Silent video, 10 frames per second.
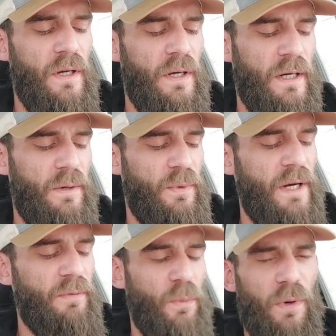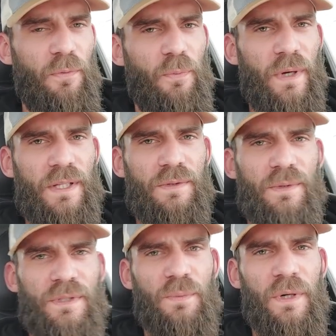Whatever wolf wins
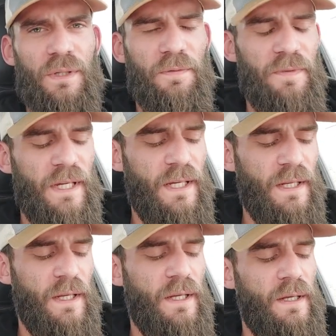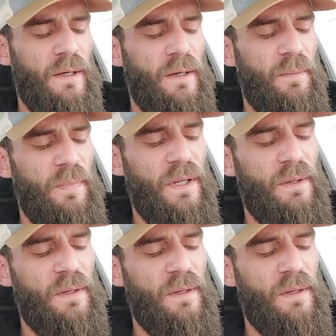is the one you feed. But